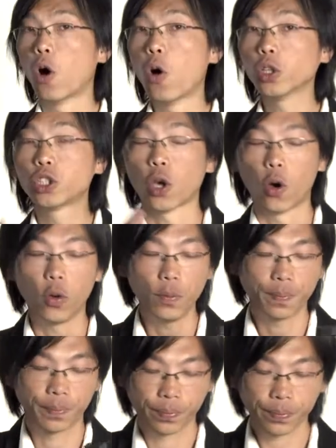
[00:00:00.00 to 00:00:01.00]

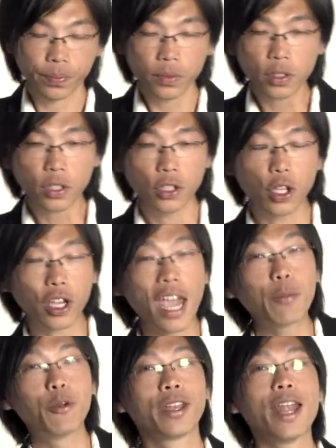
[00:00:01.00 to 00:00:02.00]
Also, the
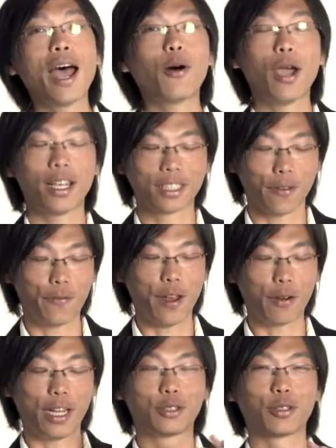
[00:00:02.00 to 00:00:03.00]
camera now has a
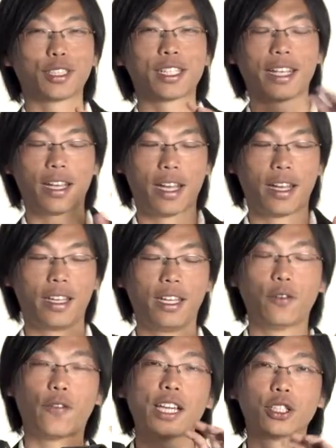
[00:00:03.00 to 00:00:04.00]
very interesting
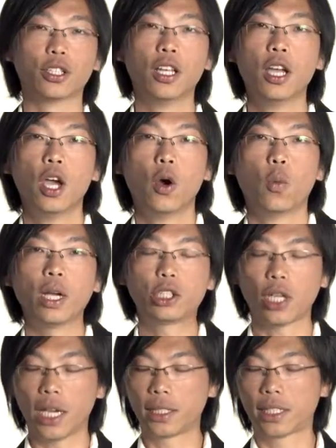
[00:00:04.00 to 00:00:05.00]
innovation, which
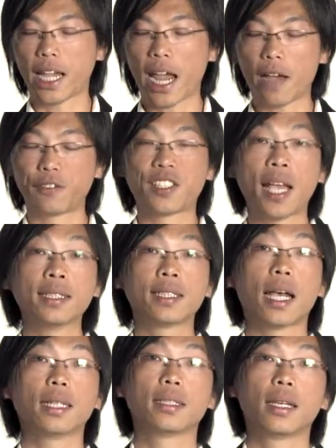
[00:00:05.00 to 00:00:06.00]
is they have
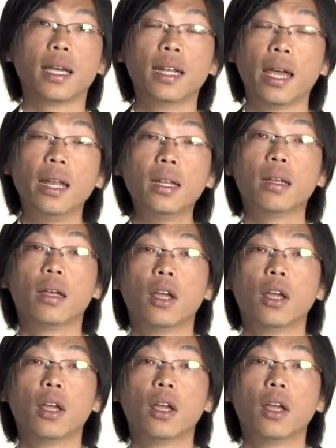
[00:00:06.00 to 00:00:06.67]
sensors in it